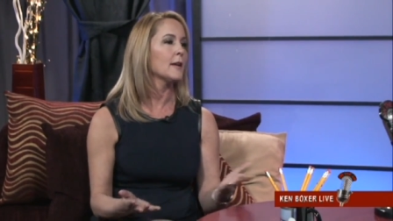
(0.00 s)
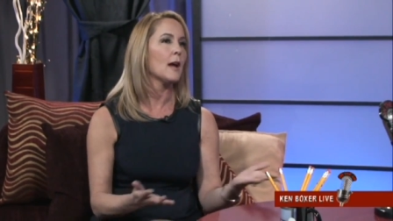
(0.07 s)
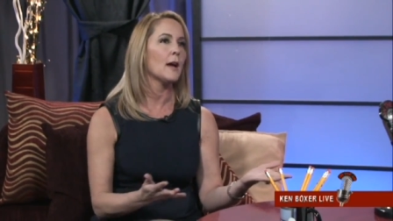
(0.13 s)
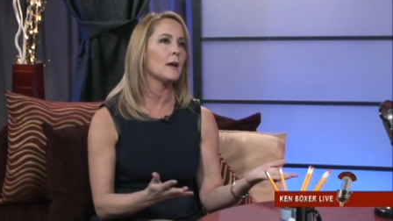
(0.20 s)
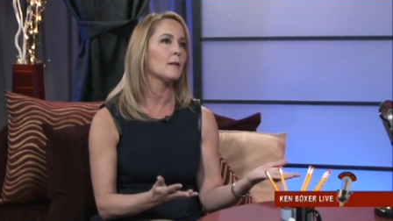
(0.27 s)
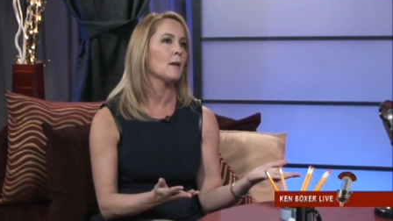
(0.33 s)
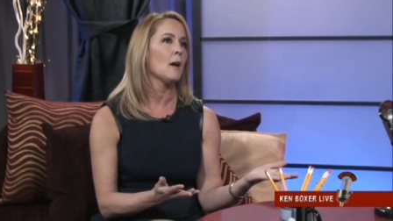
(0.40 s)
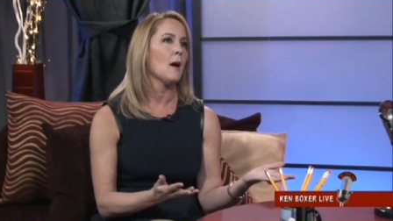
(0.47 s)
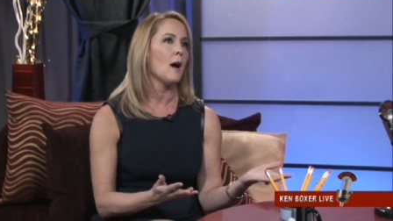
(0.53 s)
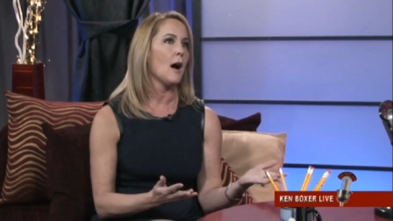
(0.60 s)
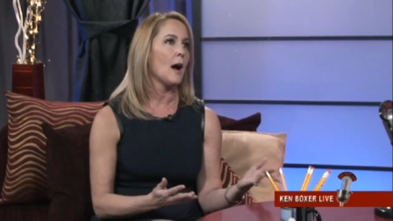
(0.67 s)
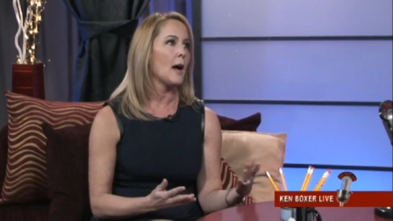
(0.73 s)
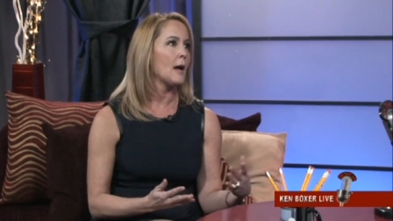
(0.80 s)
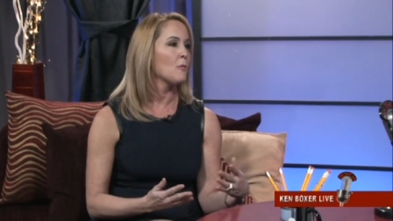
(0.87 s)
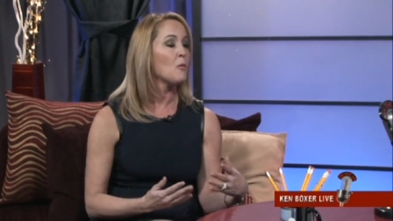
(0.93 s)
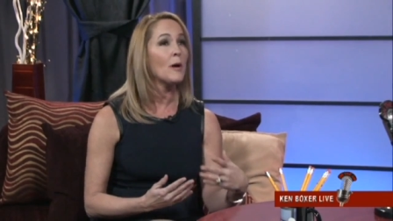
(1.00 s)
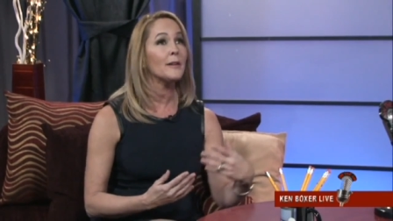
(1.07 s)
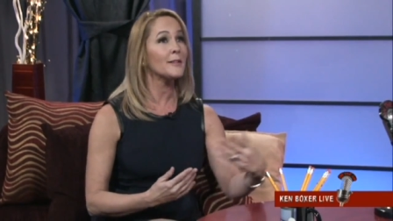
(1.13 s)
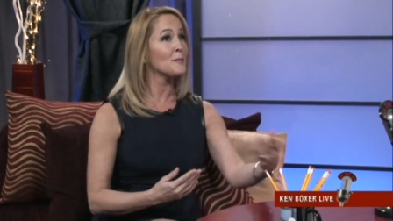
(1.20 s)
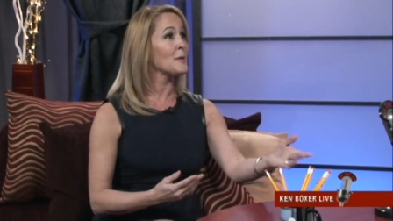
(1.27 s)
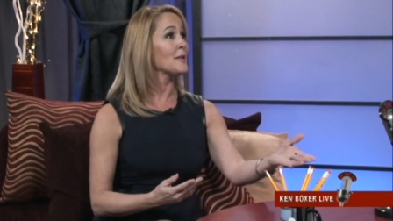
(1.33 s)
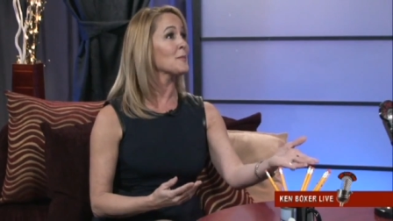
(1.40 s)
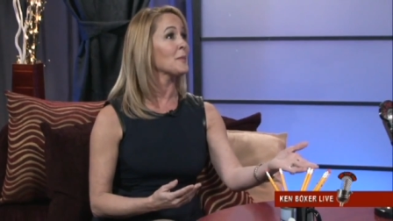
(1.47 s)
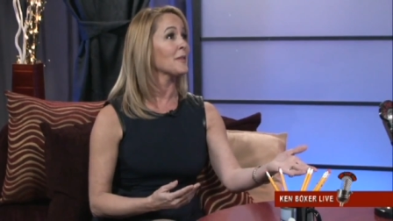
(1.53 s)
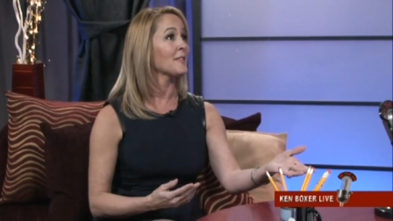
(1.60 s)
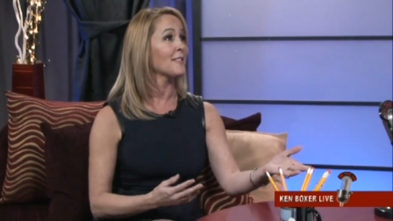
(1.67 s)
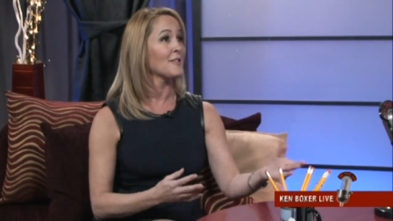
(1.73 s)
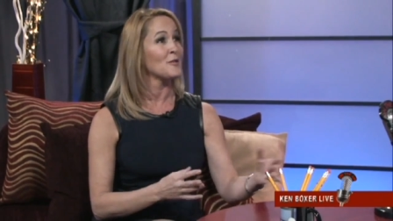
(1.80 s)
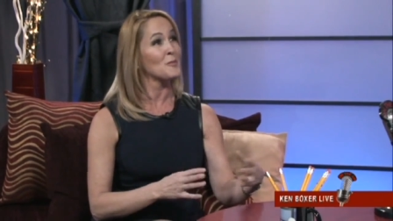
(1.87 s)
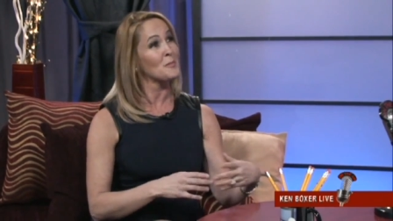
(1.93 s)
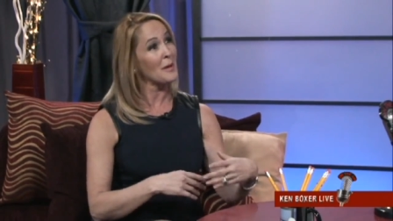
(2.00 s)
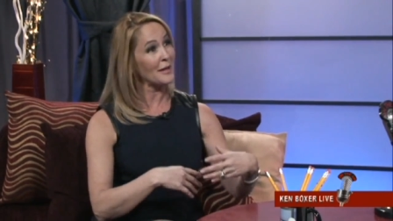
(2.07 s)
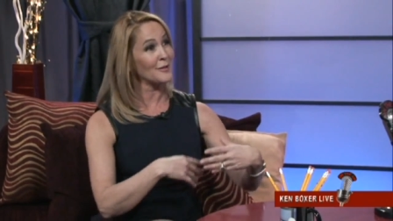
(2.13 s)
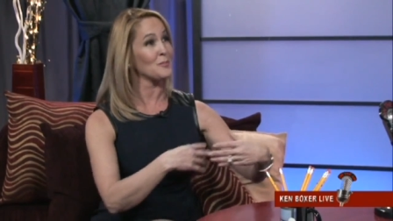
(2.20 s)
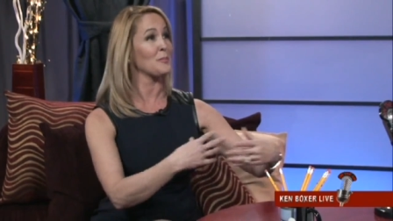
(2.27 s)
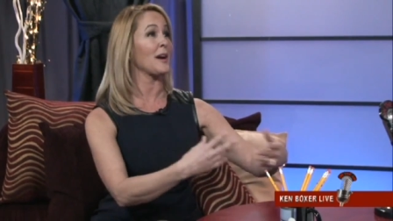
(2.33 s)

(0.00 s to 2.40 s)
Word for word: And I I want to be the person who makes